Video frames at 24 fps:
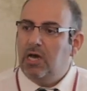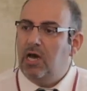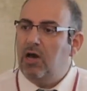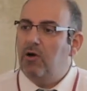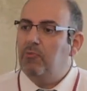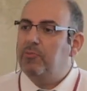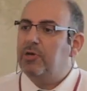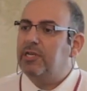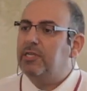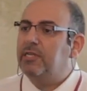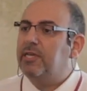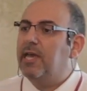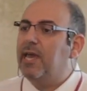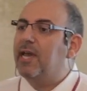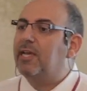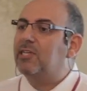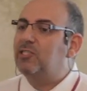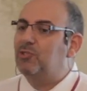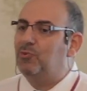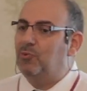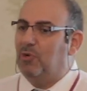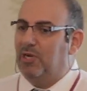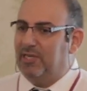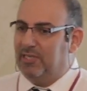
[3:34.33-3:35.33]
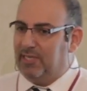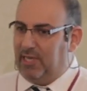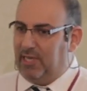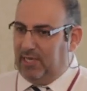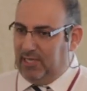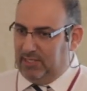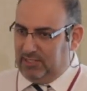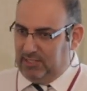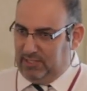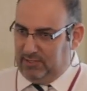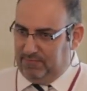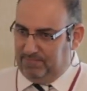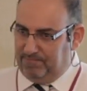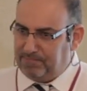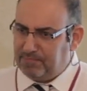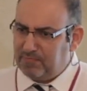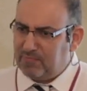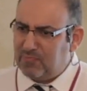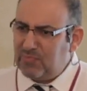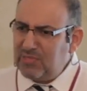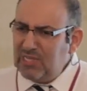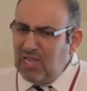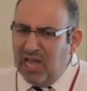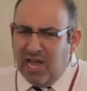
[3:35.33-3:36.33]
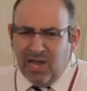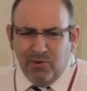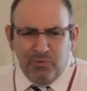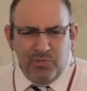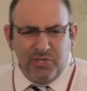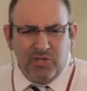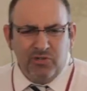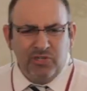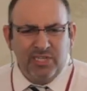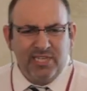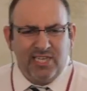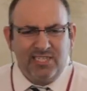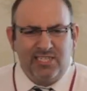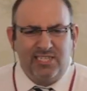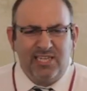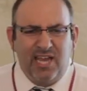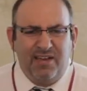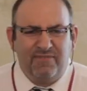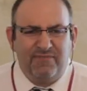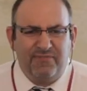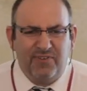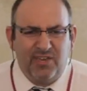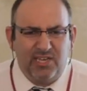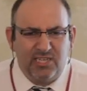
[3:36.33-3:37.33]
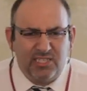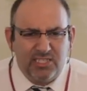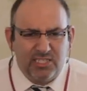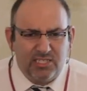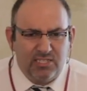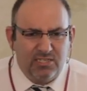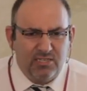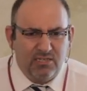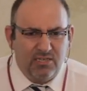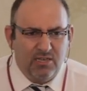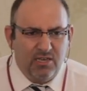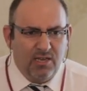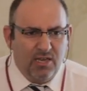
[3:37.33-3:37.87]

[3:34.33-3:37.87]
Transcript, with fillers: how many eggs we'll get. Are we going to get enough eggs?